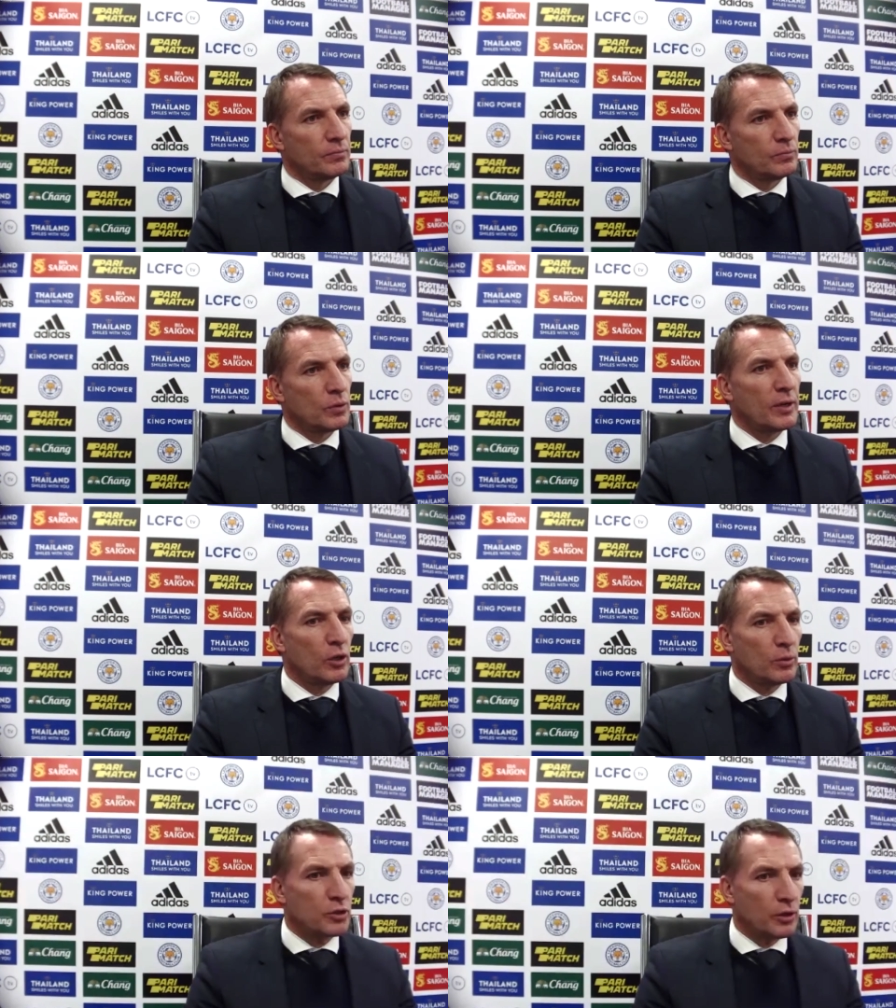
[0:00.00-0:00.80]
Well, we
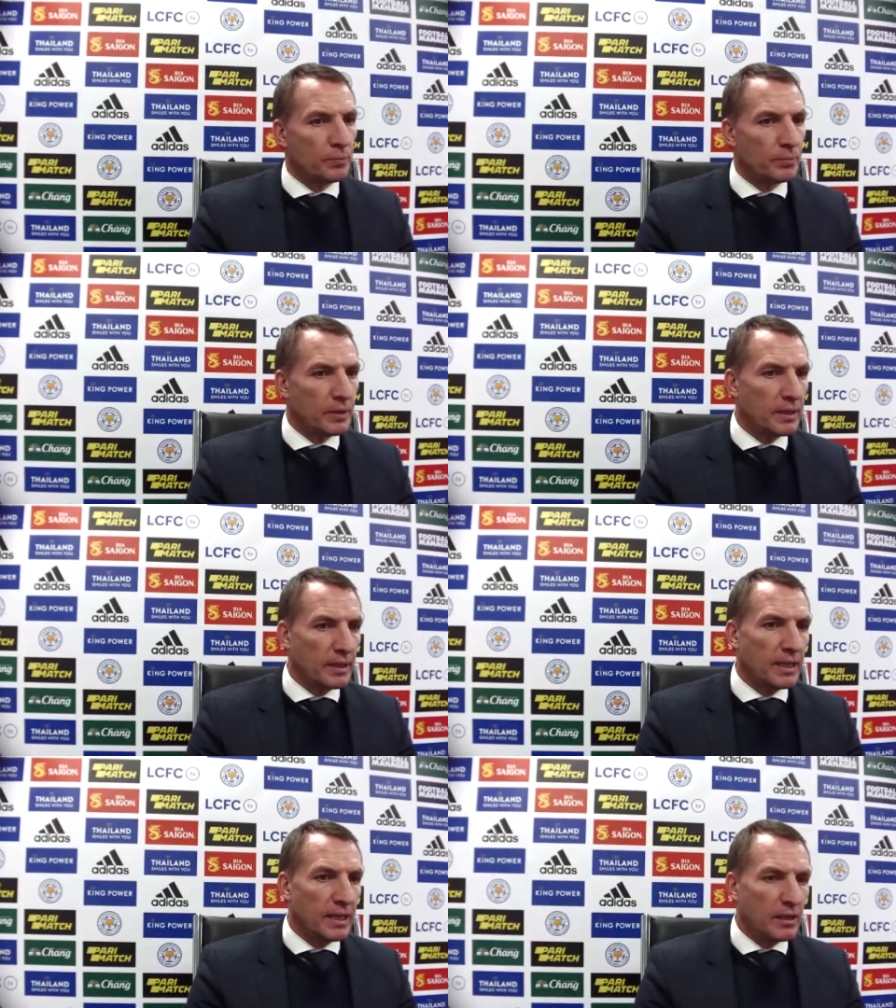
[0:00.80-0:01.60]
hope so. Uh,
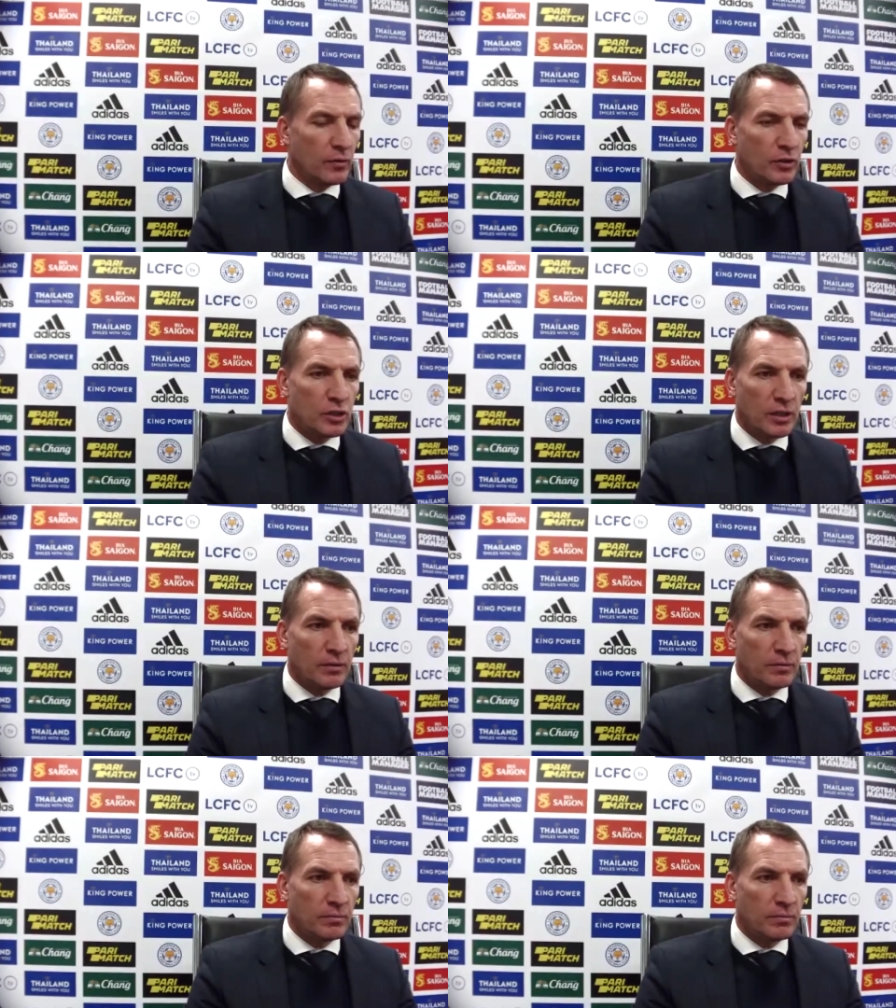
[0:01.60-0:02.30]
he'd obviously,